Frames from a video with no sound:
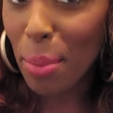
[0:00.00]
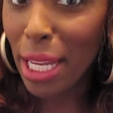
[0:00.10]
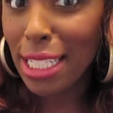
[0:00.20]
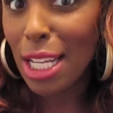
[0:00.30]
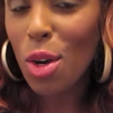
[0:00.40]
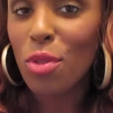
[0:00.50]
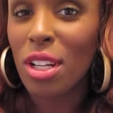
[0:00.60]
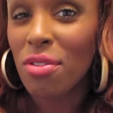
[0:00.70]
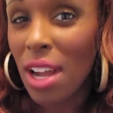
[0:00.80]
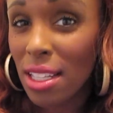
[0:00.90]
a band-aid over
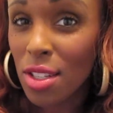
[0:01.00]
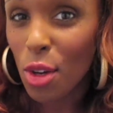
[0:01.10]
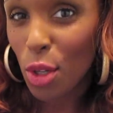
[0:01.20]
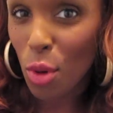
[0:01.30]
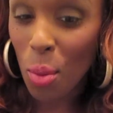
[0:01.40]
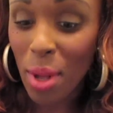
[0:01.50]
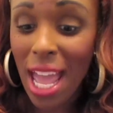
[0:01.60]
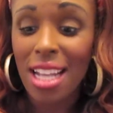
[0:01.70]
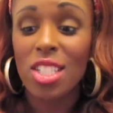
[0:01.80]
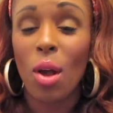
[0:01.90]
it. It finally started to grow
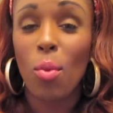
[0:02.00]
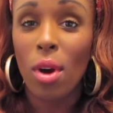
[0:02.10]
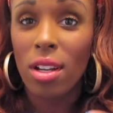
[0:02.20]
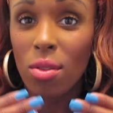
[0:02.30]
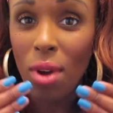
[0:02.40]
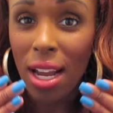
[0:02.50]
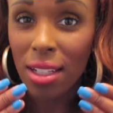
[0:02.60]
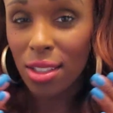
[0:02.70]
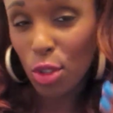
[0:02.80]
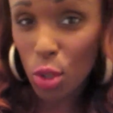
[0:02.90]
back, so I wanted to rock it
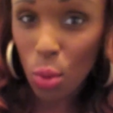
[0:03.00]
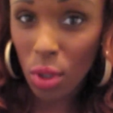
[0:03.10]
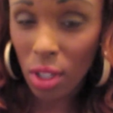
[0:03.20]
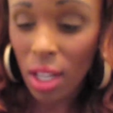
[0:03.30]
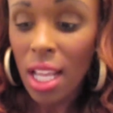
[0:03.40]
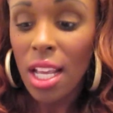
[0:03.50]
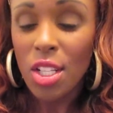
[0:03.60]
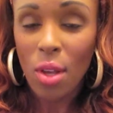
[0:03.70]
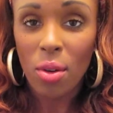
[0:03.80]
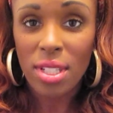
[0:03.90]
a little shorter
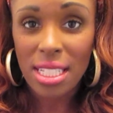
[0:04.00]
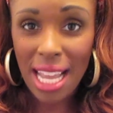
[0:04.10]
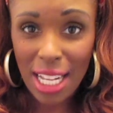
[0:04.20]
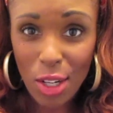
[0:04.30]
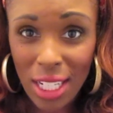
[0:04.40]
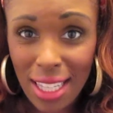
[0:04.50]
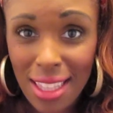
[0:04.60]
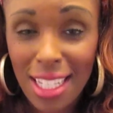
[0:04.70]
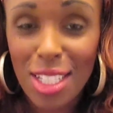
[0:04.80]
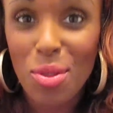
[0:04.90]
so I don't snag it on
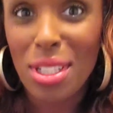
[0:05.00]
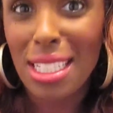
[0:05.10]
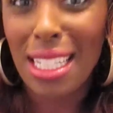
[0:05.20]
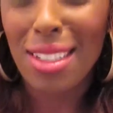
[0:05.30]
anything so it doesn't